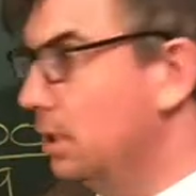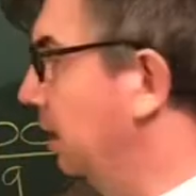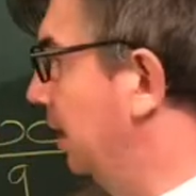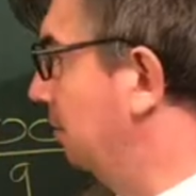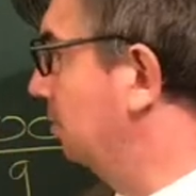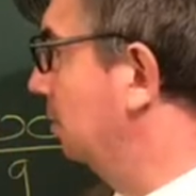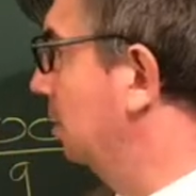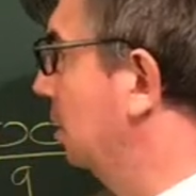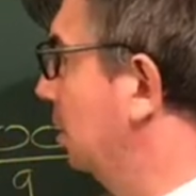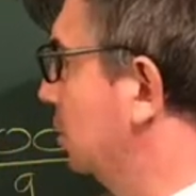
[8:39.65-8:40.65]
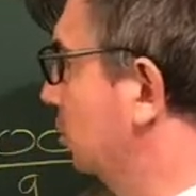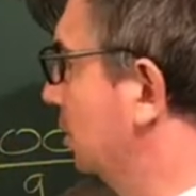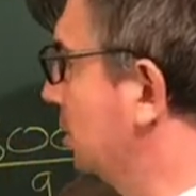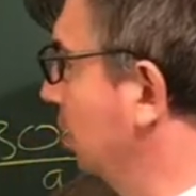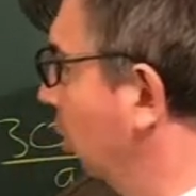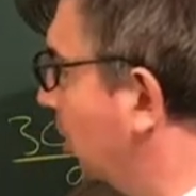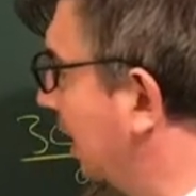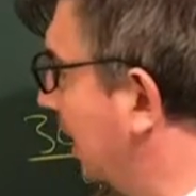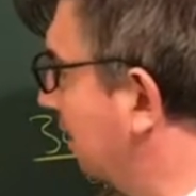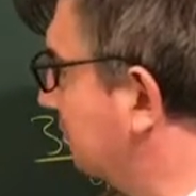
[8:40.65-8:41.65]
Yeah? So there's the lower
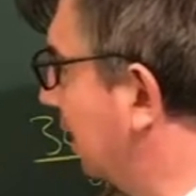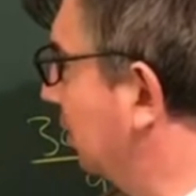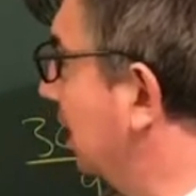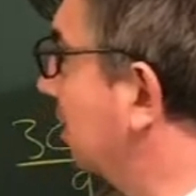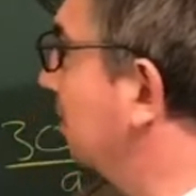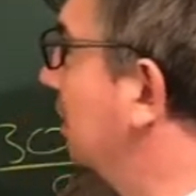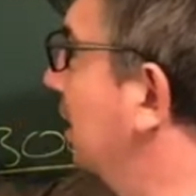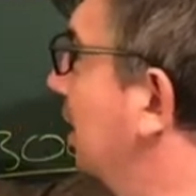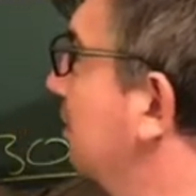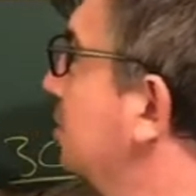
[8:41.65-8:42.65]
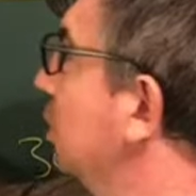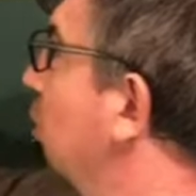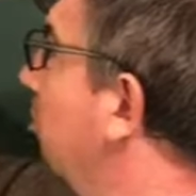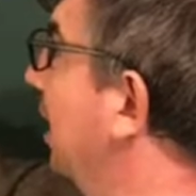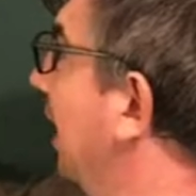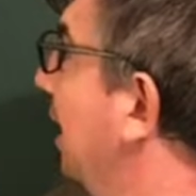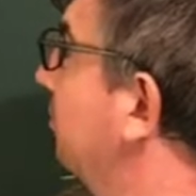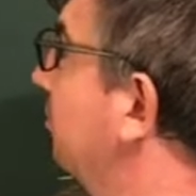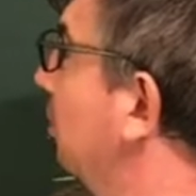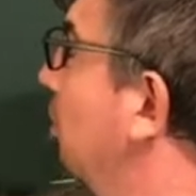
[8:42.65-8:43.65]
half down here and there's the upper
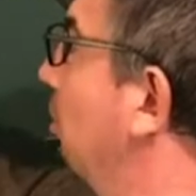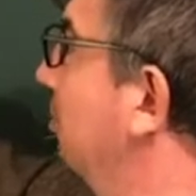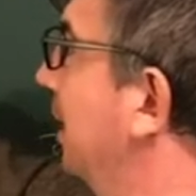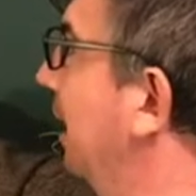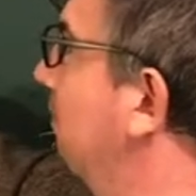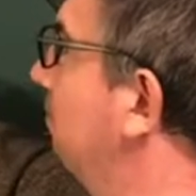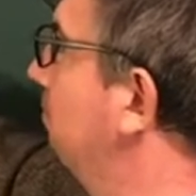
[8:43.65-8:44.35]
half up there.